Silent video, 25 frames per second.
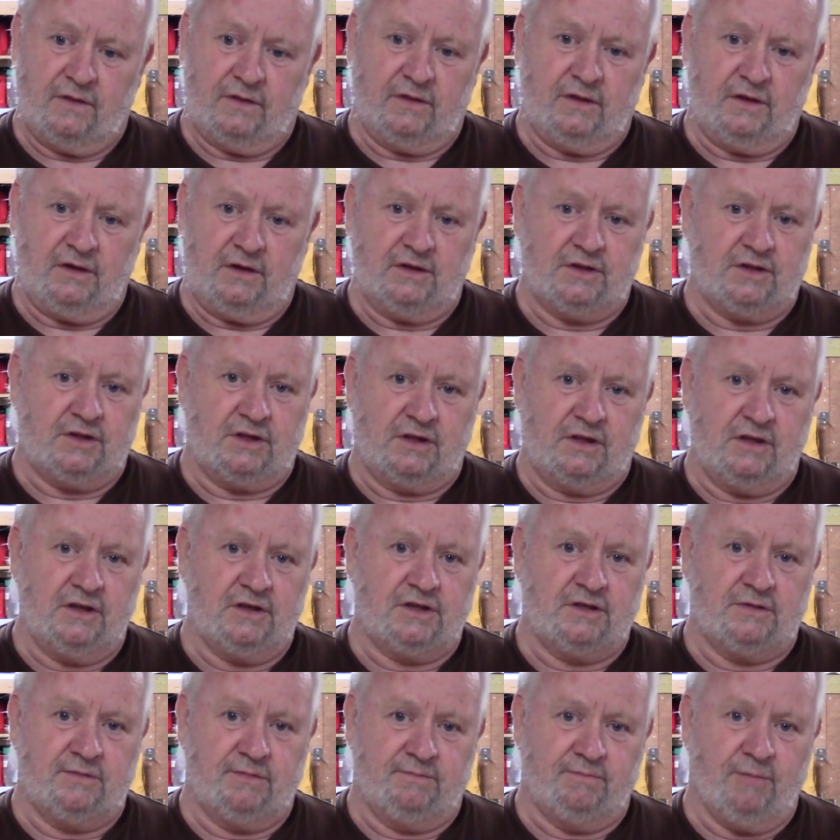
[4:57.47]
This
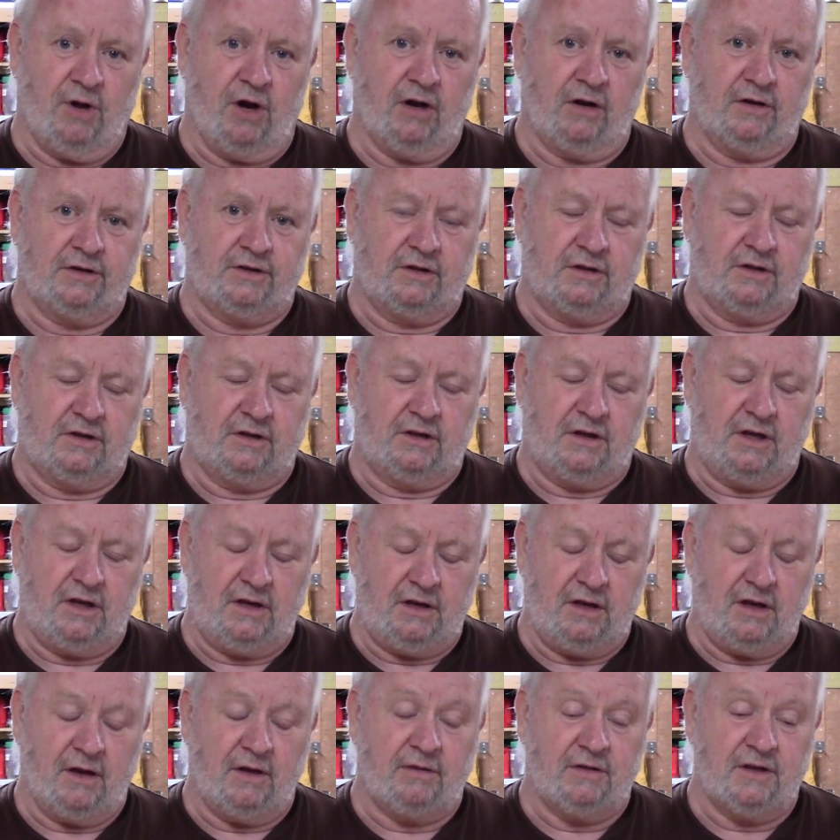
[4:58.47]

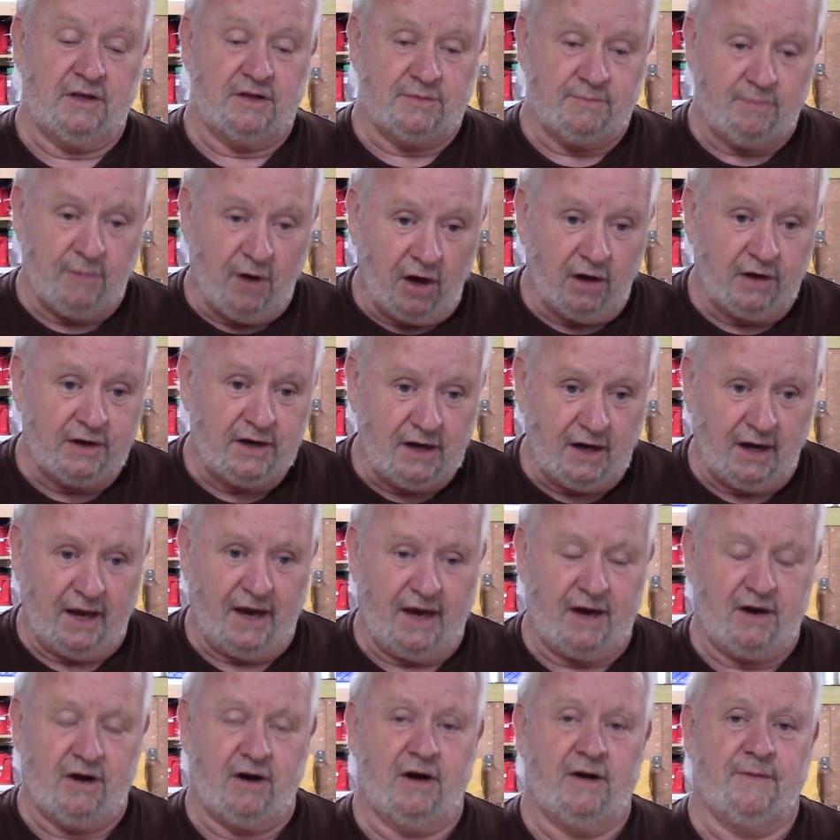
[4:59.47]

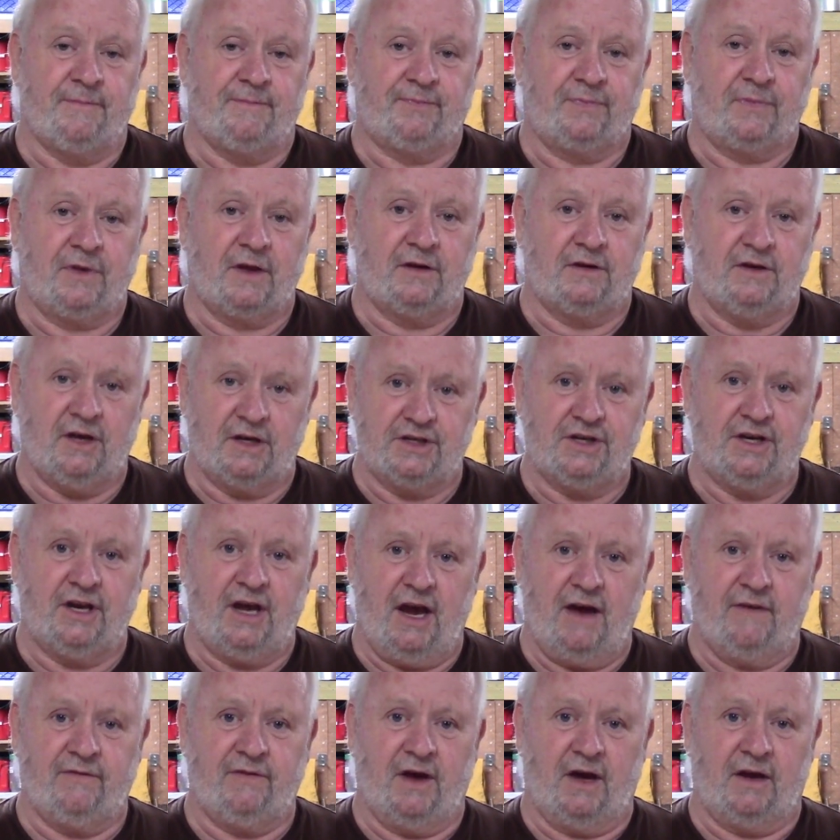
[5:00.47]
multi-ladder doesn't
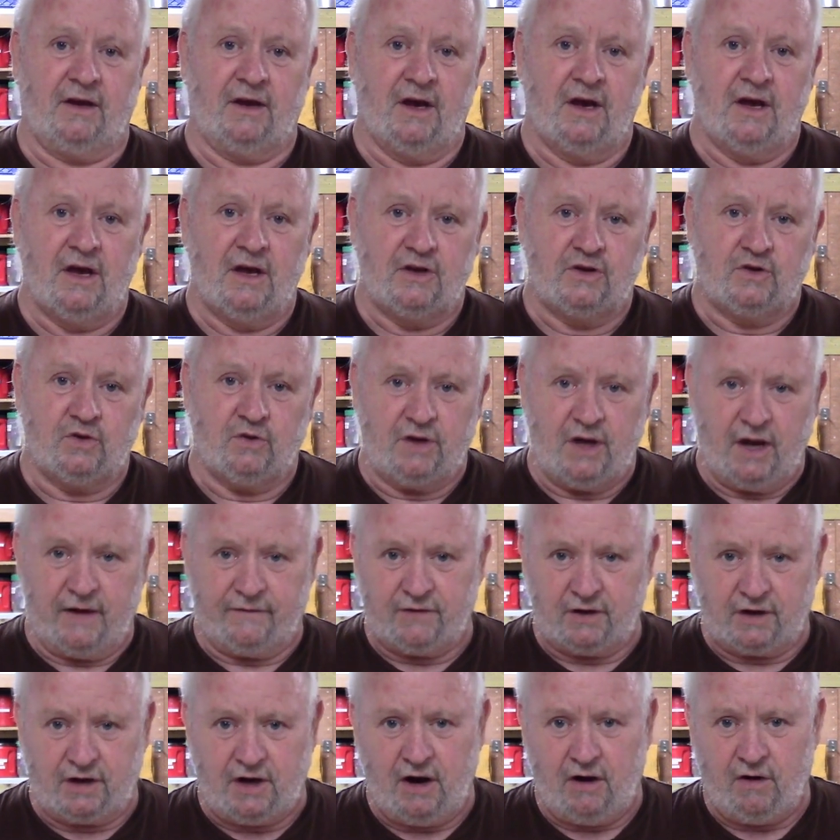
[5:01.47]
have that. So you have
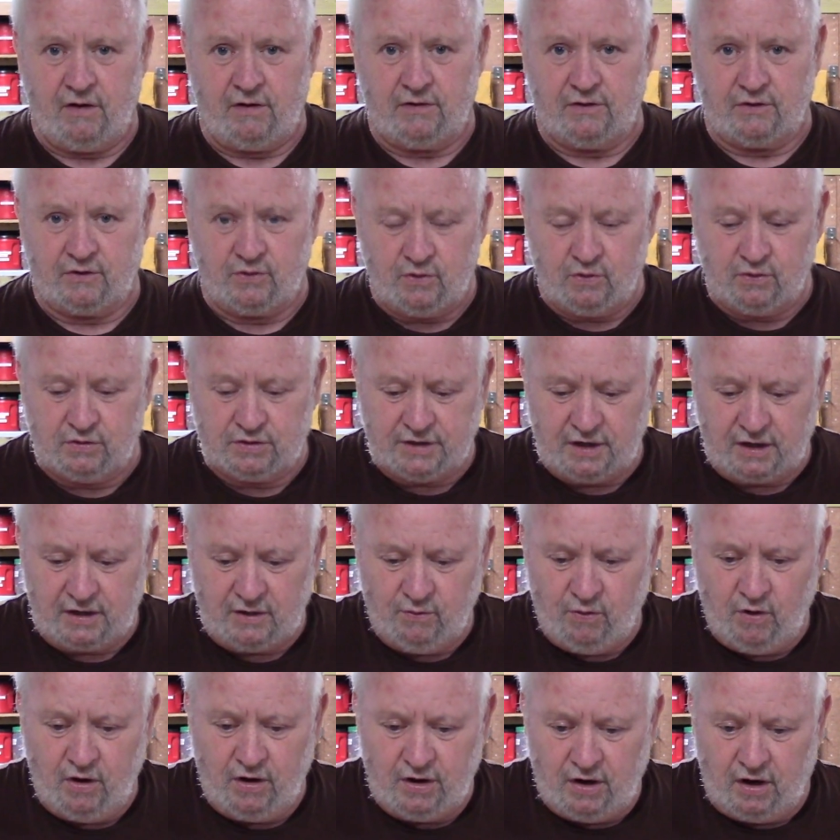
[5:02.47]
to carry the tools that you
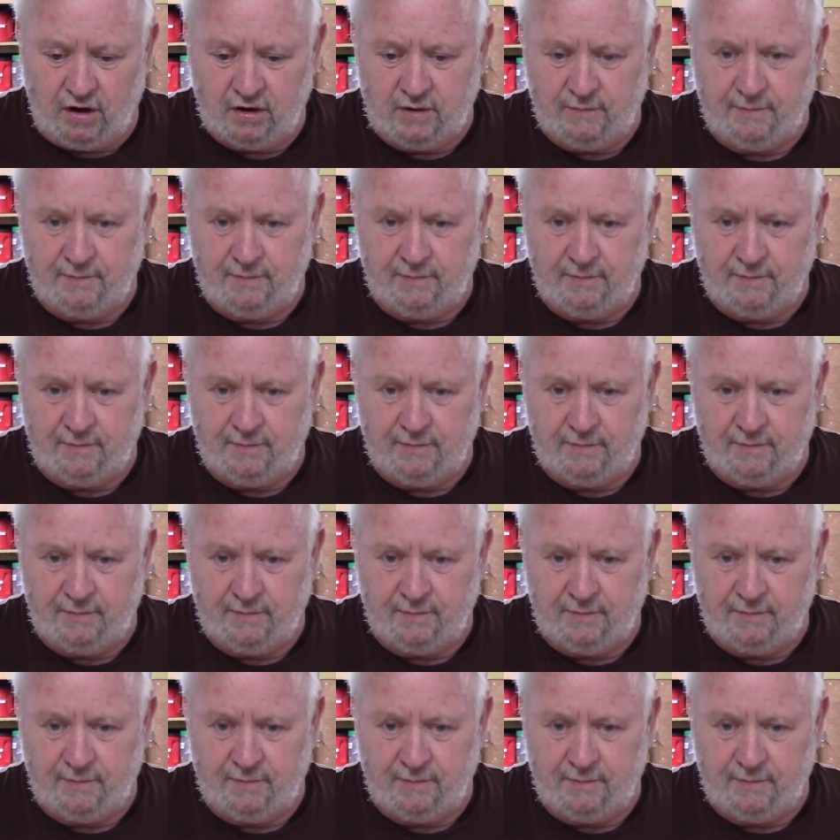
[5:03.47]
want on a